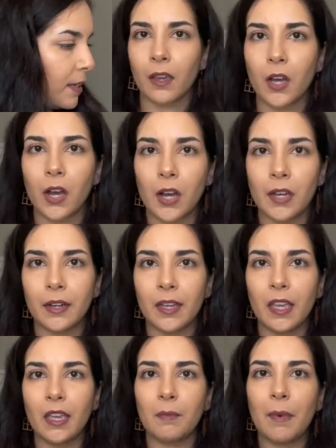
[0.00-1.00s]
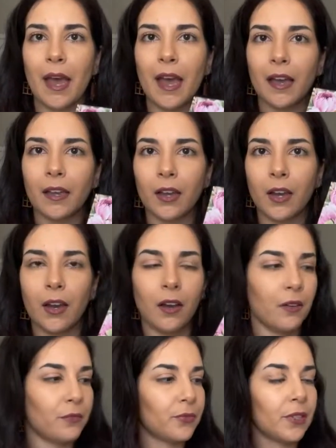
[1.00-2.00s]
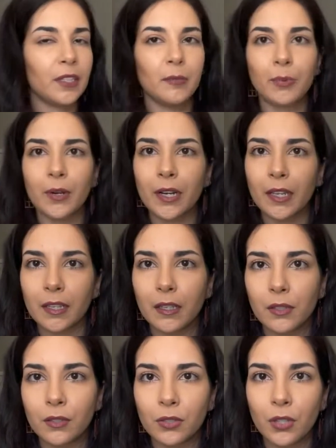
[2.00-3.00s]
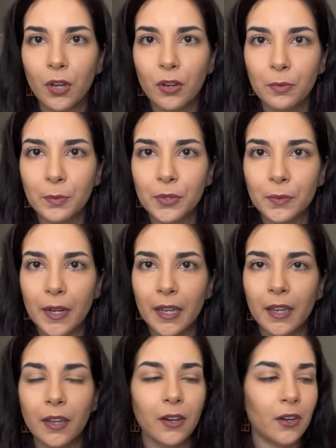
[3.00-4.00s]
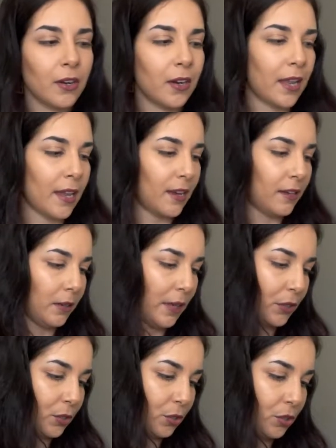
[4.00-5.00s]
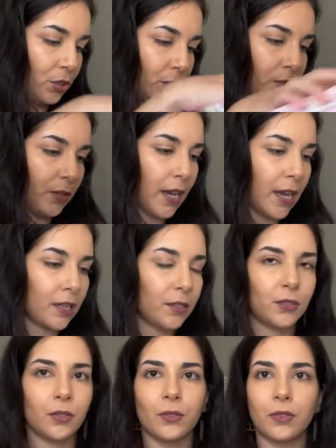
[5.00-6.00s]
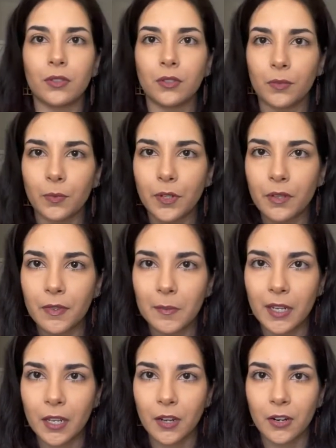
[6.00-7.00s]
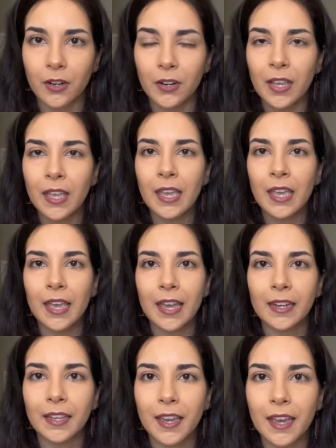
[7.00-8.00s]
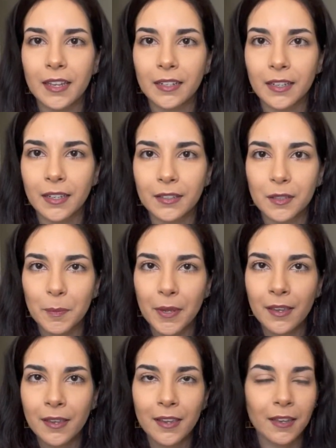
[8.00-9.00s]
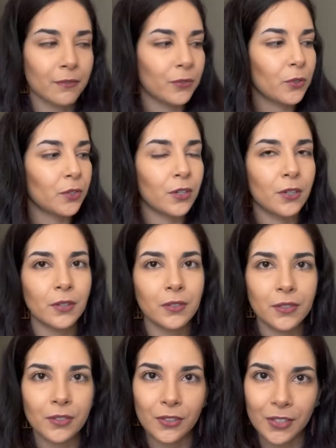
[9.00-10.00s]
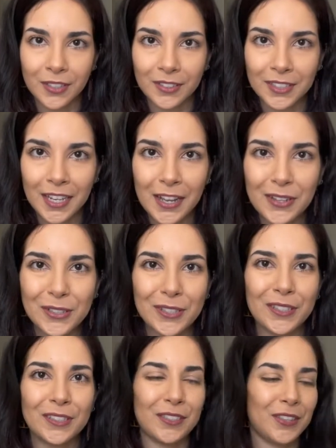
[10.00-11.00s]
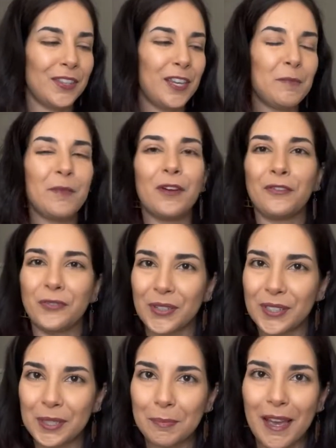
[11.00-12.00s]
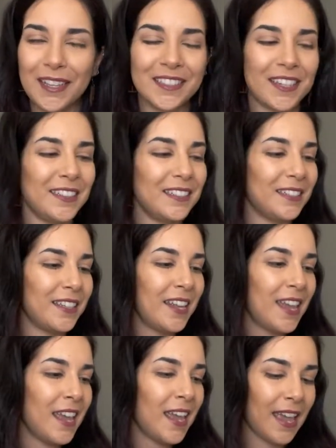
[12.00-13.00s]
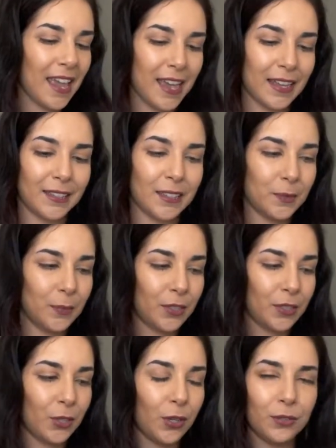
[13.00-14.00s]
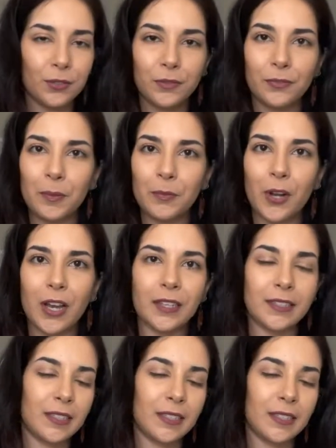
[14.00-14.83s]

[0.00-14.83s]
Got a pack of really pretty soaps right here, and I'll actually show you guys. So it's 3 of them in here. And again, it's pink and florals. As you can tell, this is the theme for this basket. And this one is also from Ross,